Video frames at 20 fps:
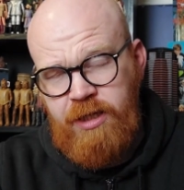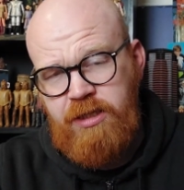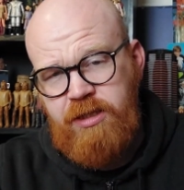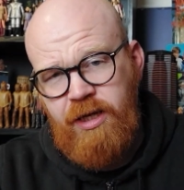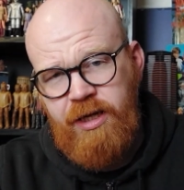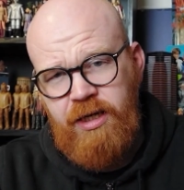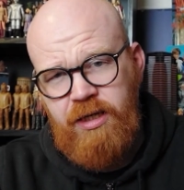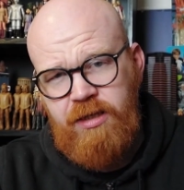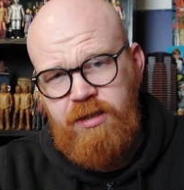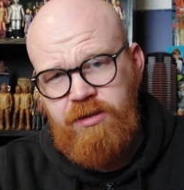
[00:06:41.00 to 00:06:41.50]

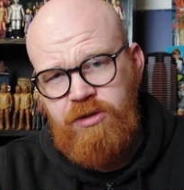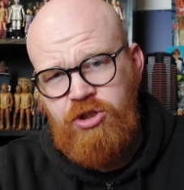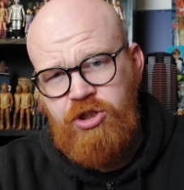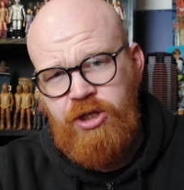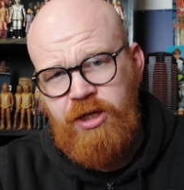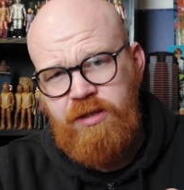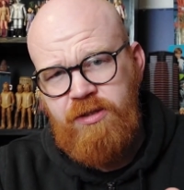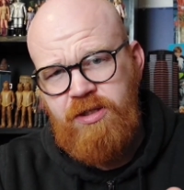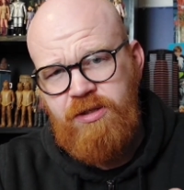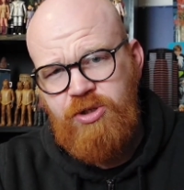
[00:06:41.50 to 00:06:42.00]
like and
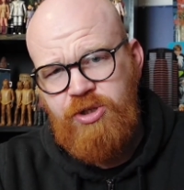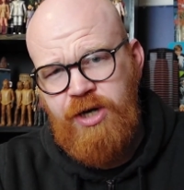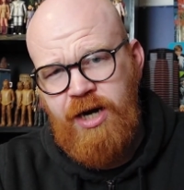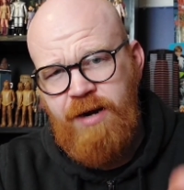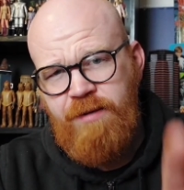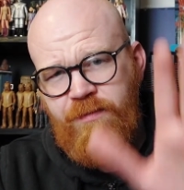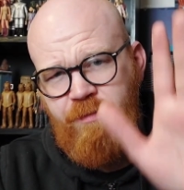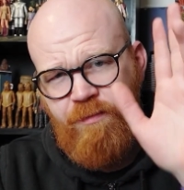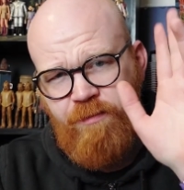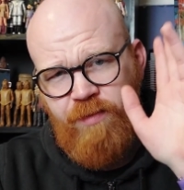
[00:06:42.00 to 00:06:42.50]
share and
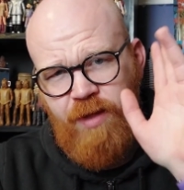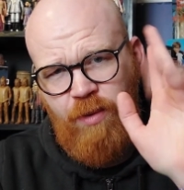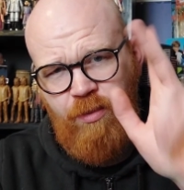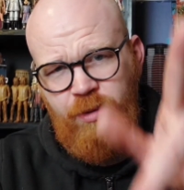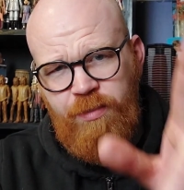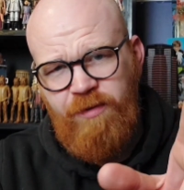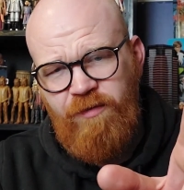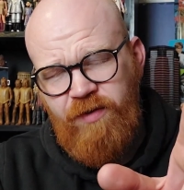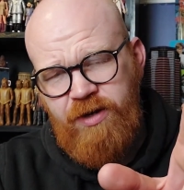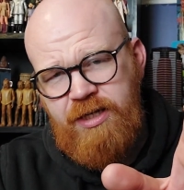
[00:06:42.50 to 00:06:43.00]
subscribe. That
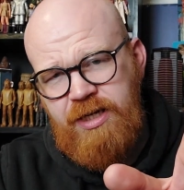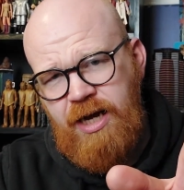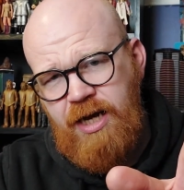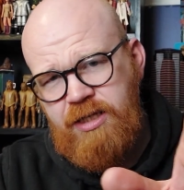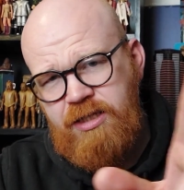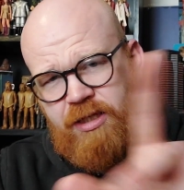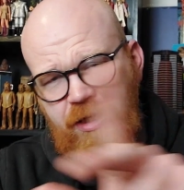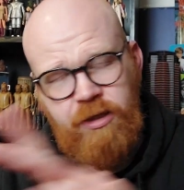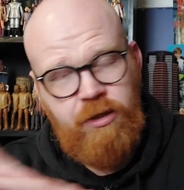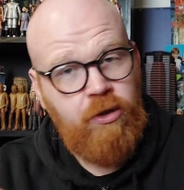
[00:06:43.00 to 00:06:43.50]
would be
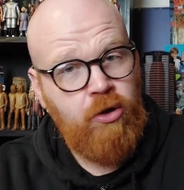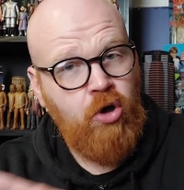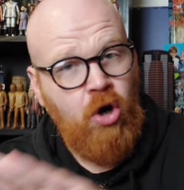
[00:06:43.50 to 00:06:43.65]
fantastic.